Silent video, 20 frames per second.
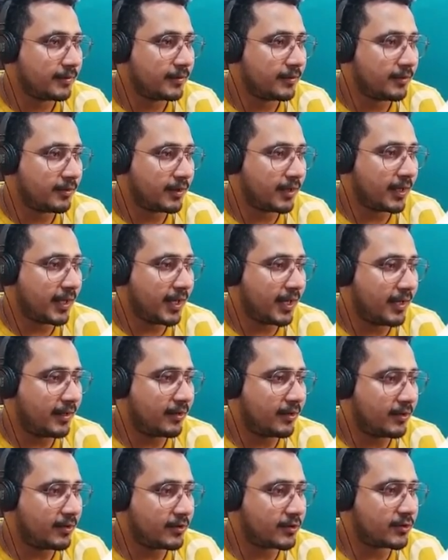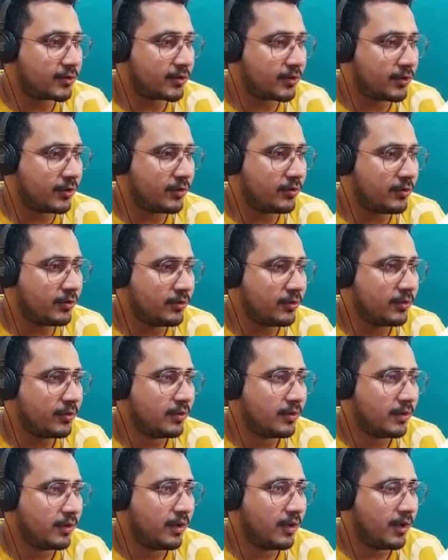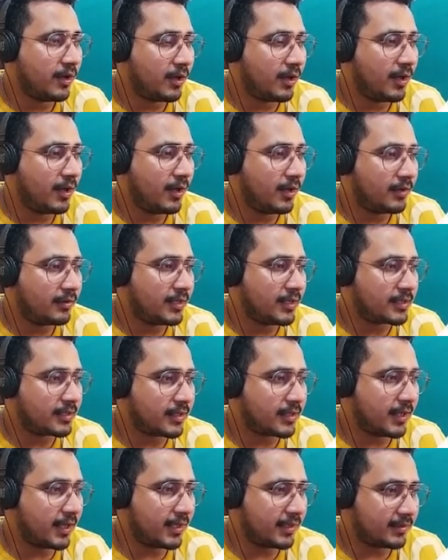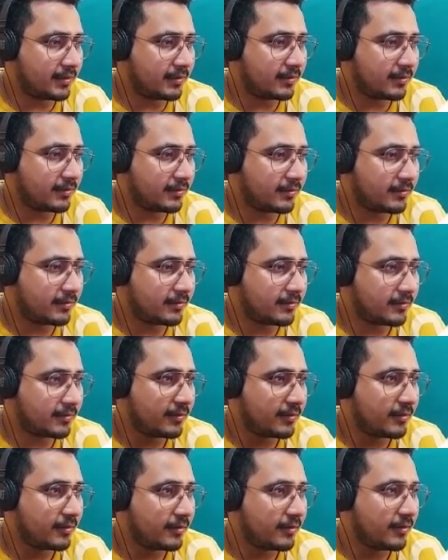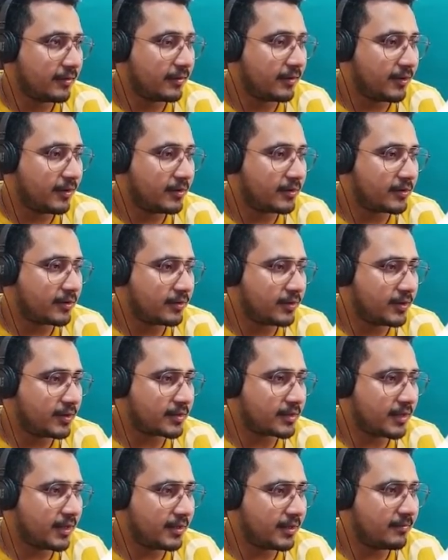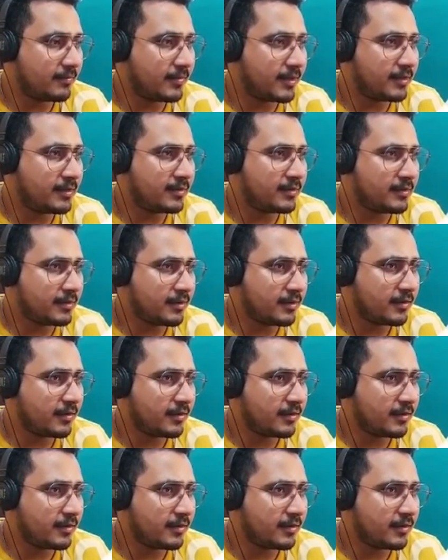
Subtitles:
Okay, and also this line. Also, this line mean